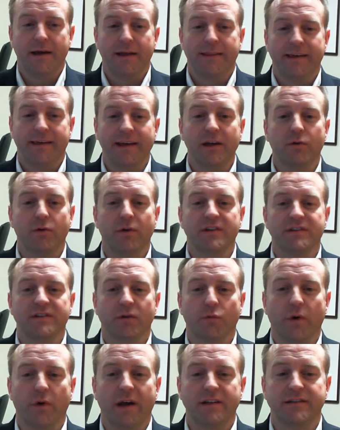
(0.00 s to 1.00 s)
The increase
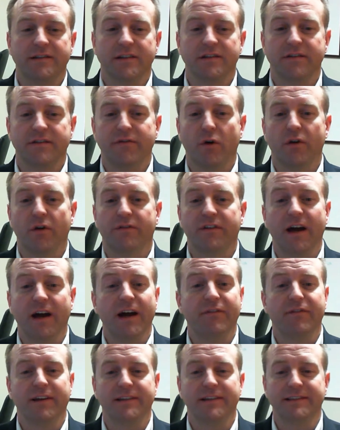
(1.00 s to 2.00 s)
in rates is a vote of
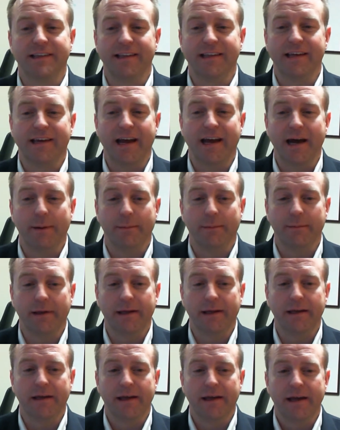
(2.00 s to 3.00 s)
confidence in the
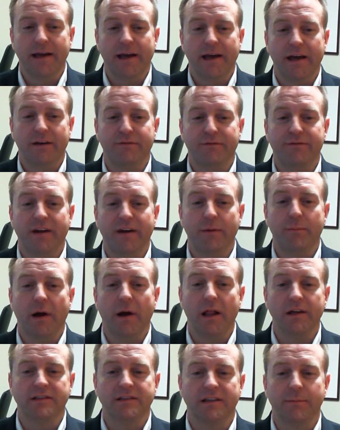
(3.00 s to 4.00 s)
economy, and Fed
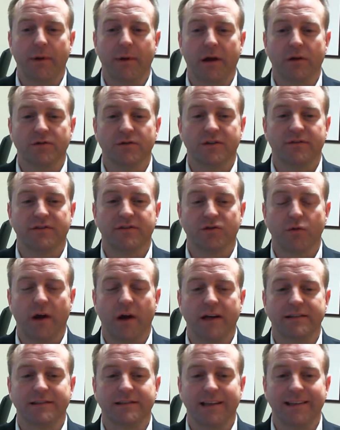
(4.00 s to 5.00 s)
policymakers have
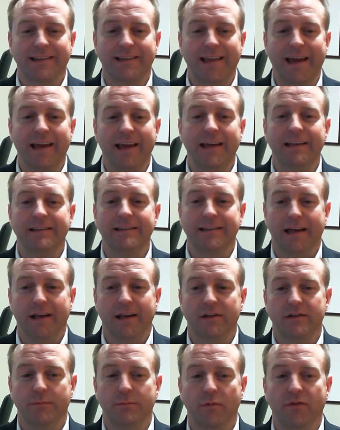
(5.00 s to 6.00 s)
stressed that they
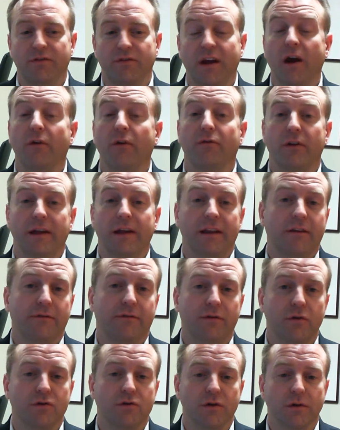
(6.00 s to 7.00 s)
intend to move carefully in the
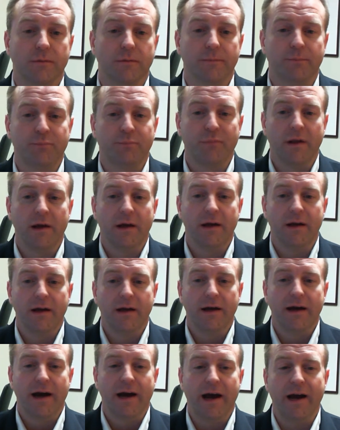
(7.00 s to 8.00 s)
future.
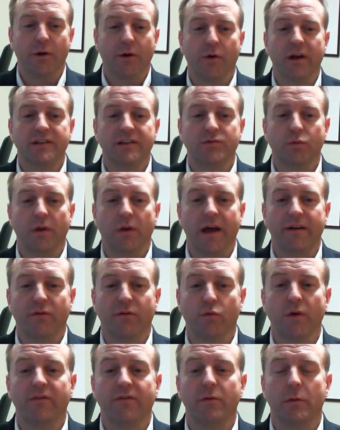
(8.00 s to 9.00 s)
Higher rates will have
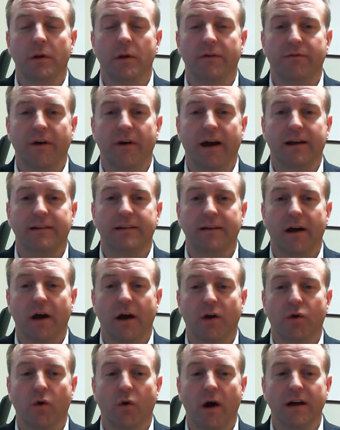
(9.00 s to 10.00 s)
a ripple effect
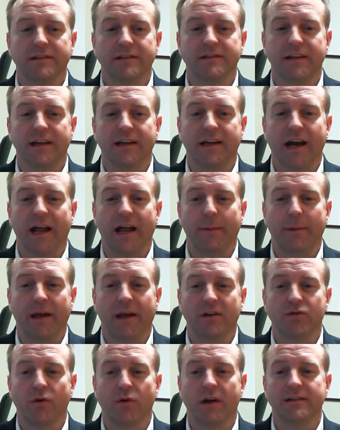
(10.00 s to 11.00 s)
across the economy
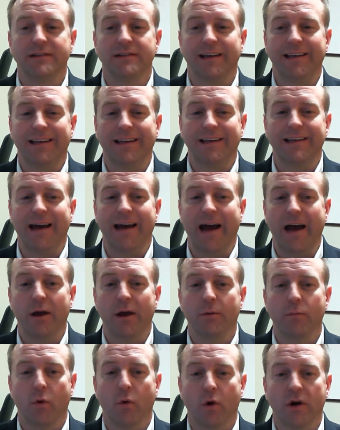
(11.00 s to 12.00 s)
and translate into
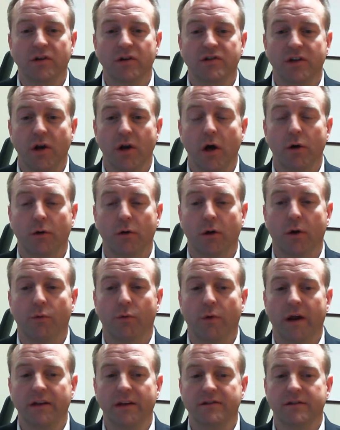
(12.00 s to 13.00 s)
higher mortgage and auto
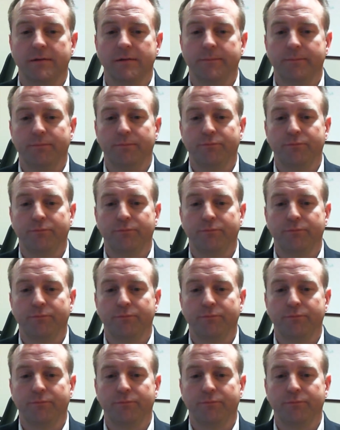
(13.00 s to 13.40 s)
loan rates.